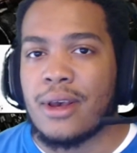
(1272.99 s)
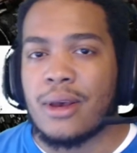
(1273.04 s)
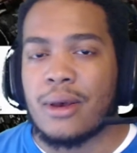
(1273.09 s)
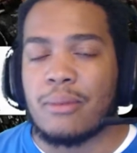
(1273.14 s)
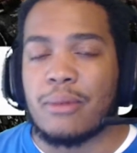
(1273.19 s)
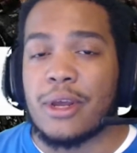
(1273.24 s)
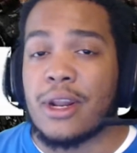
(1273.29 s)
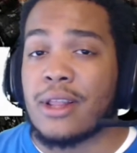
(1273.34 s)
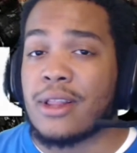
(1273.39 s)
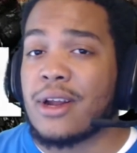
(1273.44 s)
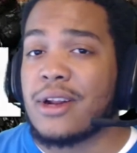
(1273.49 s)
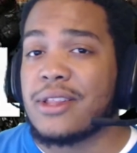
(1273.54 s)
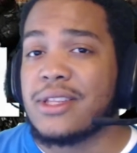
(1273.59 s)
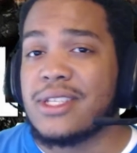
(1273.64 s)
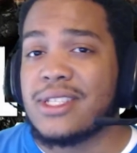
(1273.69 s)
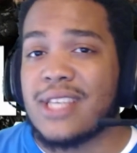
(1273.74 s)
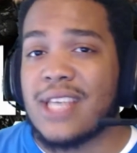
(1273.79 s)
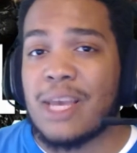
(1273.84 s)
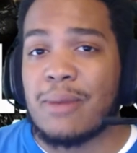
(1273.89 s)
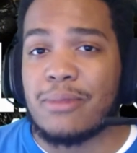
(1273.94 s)
But in a lot of these
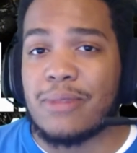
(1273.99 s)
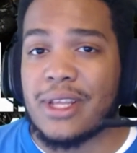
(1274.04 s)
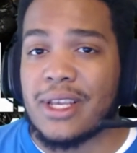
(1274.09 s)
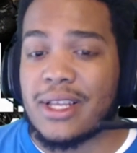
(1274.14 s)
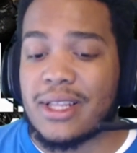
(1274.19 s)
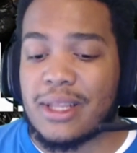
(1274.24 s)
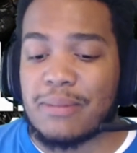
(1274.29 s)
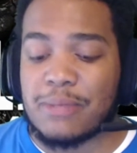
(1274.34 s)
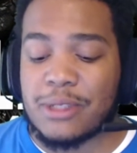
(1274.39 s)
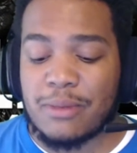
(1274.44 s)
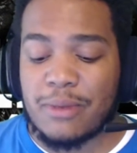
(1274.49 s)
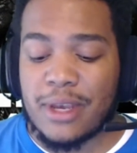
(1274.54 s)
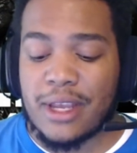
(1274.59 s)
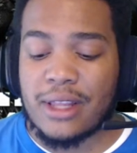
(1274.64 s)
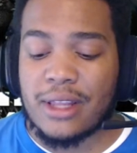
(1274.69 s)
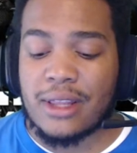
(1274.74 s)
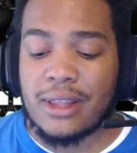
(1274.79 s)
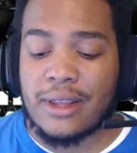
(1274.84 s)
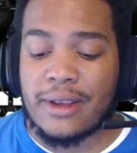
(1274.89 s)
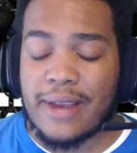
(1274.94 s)
gameplay clips,
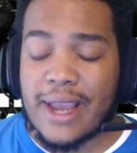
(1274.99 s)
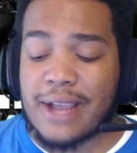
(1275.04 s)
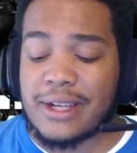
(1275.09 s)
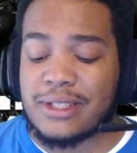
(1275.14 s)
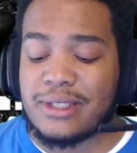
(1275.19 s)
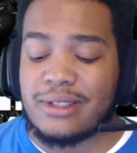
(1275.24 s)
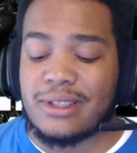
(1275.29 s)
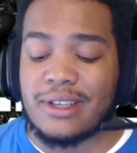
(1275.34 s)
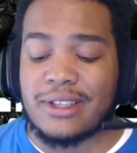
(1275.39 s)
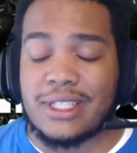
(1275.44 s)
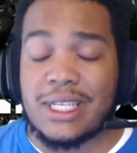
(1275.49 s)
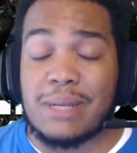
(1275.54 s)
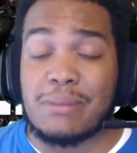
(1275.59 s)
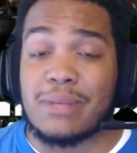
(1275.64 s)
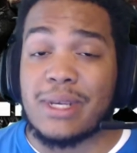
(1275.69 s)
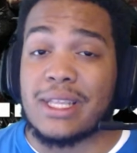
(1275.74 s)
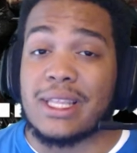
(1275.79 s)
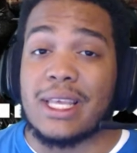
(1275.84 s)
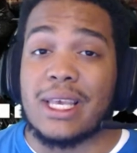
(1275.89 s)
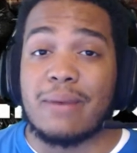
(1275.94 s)
man, it seems
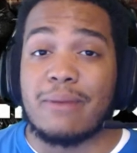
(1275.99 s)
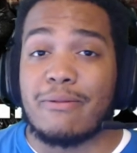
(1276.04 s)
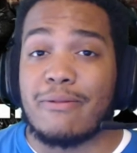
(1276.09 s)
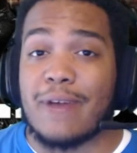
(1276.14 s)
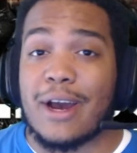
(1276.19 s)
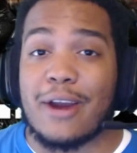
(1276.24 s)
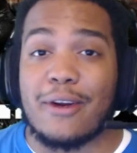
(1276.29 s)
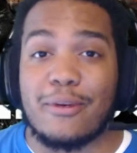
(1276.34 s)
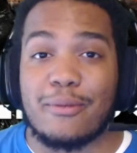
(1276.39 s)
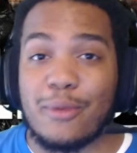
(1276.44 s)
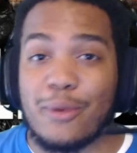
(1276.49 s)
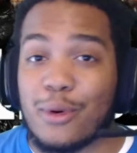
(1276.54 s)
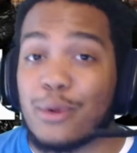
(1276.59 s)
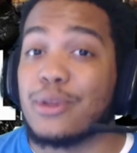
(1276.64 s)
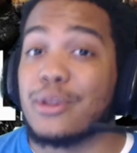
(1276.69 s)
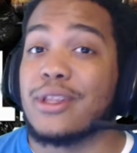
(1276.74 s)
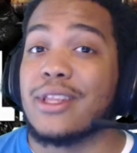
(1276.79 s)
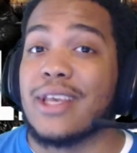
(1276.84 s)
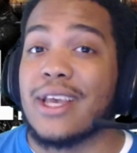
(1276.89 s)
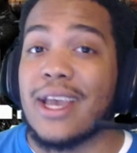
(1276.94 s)
like they hipfire more
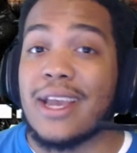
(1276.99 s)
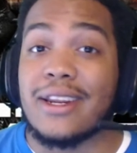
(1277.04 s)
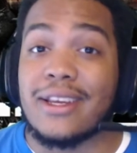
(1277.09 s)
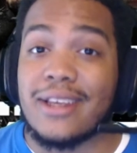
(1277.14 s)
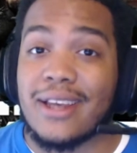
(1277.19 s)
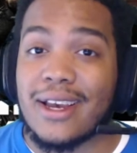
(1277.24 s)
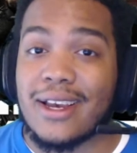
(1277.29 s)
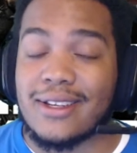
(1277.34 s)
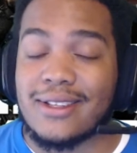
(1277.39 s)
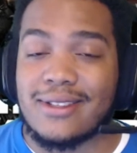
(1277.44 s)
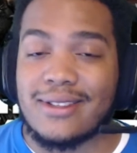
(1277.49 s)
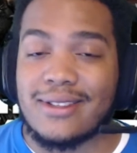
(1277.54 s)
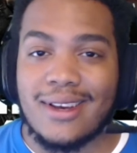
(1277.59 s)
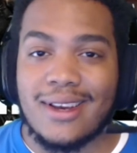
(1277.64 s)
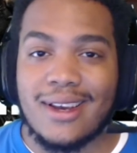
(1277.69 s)
than the ADS.